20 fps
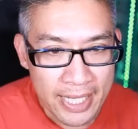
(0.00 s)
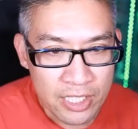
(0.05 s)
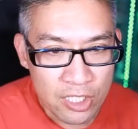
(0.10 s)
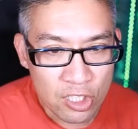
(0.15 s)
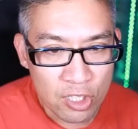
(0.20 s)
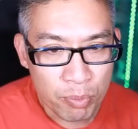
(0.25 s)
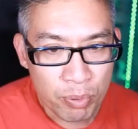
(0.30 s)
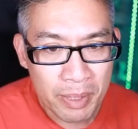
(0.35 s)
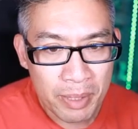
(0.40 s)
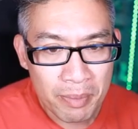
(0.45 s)
right, so
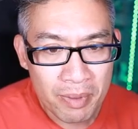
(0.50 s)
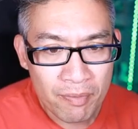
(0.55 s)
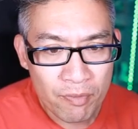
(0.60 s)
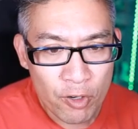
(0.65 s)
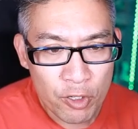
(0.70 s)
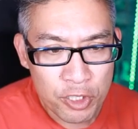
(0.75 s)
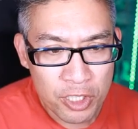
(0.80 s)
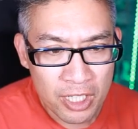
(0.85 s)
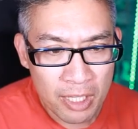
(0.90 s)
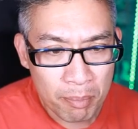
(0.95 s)
the premium
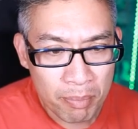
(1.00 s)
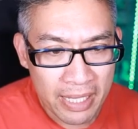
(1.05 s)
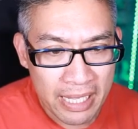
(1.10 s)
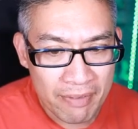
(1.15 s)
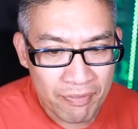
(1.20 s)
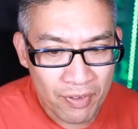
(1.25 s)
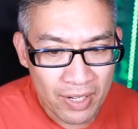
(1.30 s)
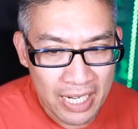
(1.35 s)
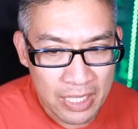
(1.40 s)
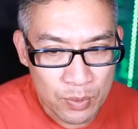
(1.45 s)
version of the
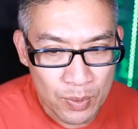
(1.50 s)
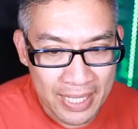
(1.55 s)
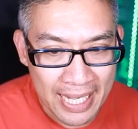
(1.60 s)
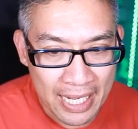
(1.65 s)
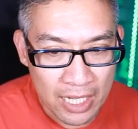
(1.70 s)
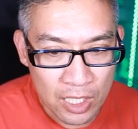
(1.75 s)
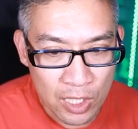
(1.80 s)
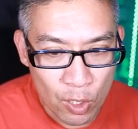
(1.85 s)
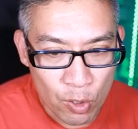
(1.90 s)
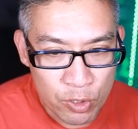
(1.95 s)
playfield, as we
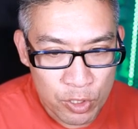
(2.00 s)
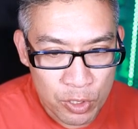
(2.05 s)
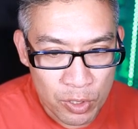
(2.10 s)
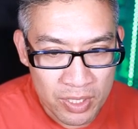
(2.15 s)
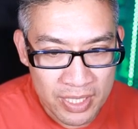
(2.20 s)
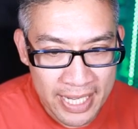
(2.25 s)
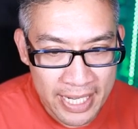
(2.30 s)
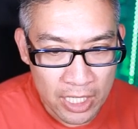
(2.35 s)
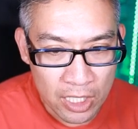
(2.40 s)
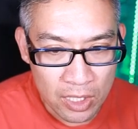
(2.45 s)
get closer
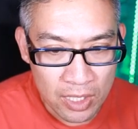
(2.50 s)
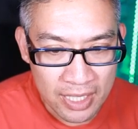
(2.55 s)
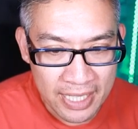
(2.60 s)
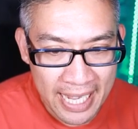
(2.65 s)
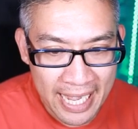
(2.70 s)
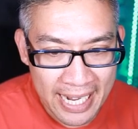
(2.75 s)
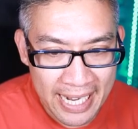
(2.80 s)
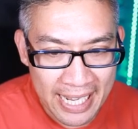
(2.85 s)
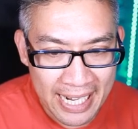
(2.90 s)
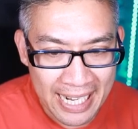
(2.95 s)
and take a look
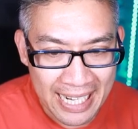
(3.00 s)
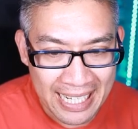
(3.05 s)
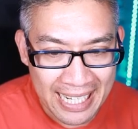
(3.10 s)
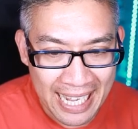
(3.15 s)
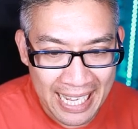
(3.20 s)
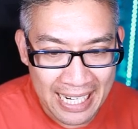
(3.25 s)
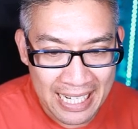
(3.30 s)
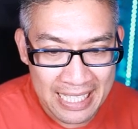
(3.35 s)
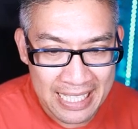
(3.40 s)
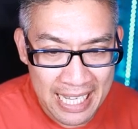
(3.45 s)
at it,
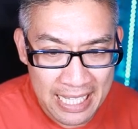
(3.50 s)
again, the